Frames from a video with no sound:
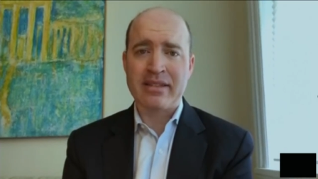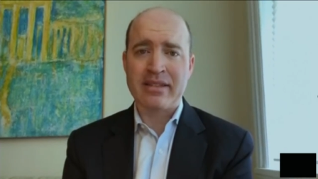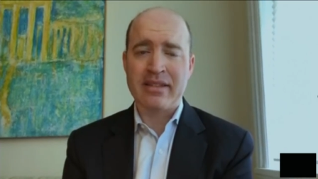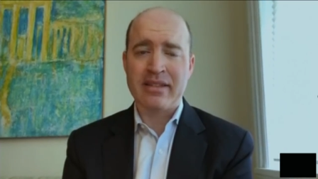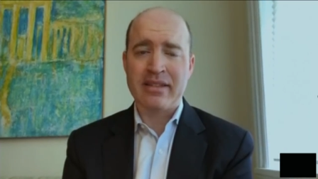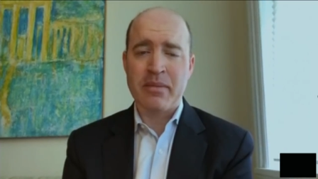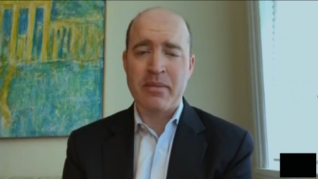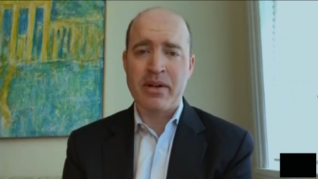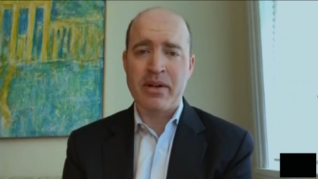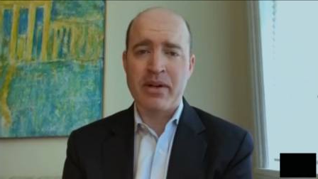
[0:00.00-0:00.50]
The
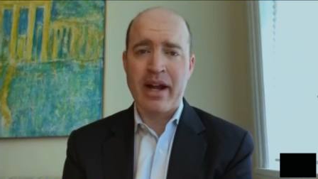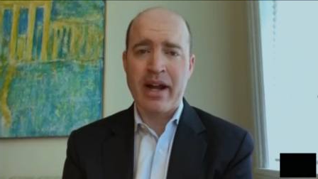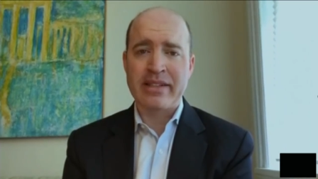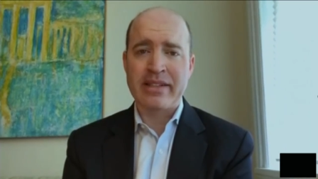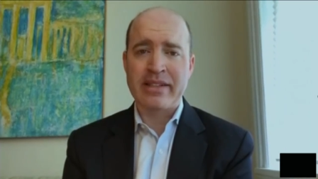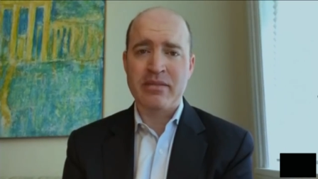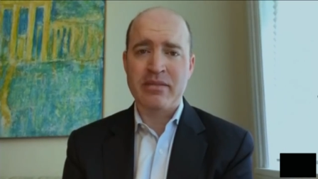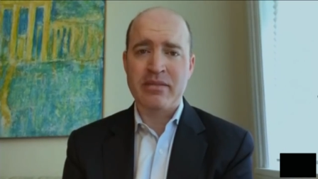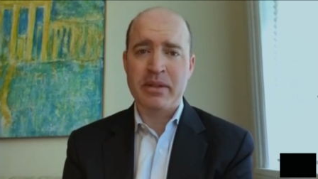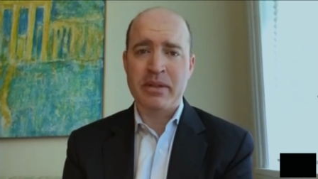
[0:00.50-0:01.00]
Democrats
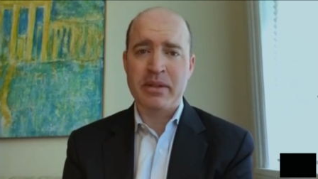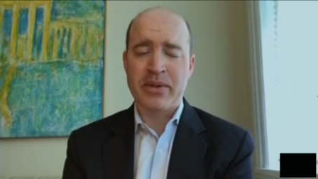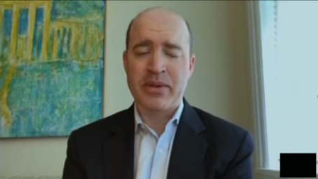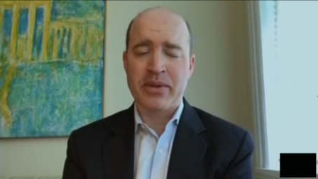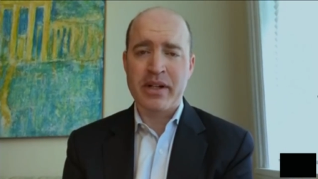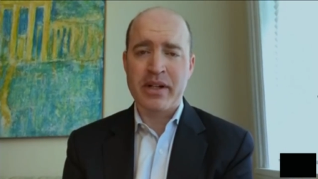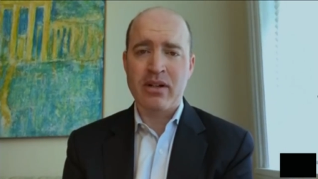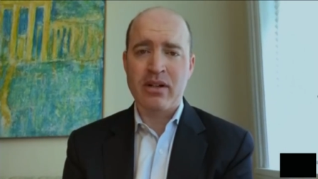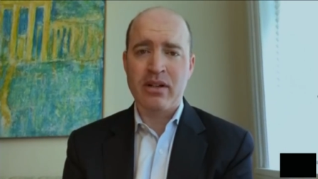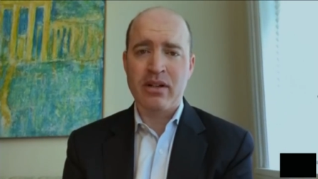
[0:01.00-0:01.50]
have been
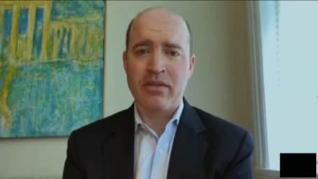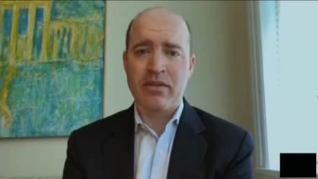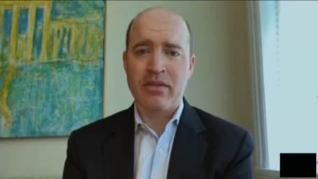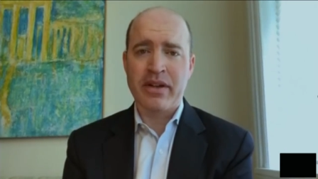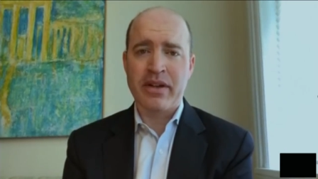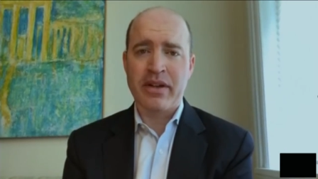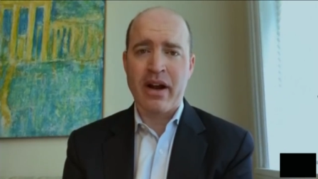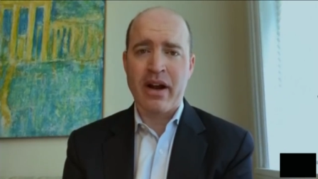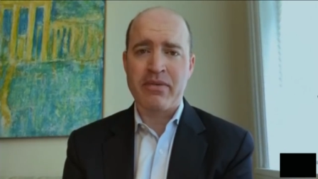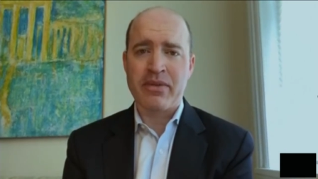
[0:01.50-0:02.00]
critical of
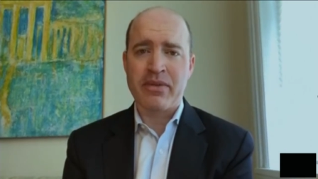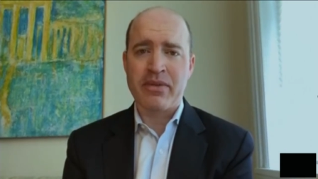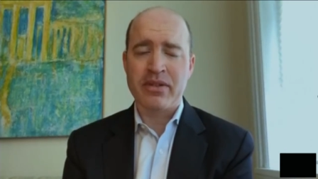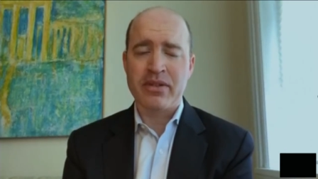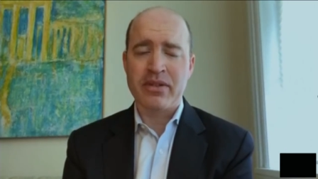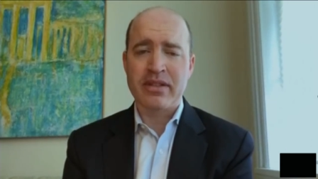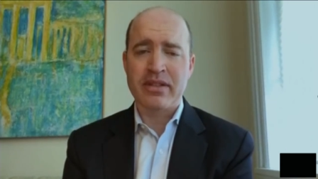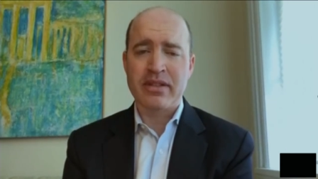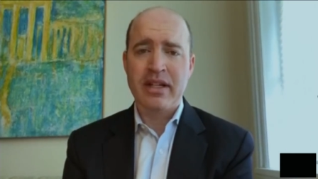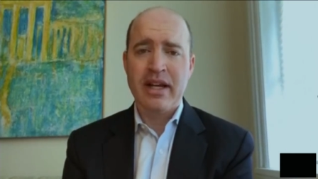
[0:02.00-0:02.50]
their efforts.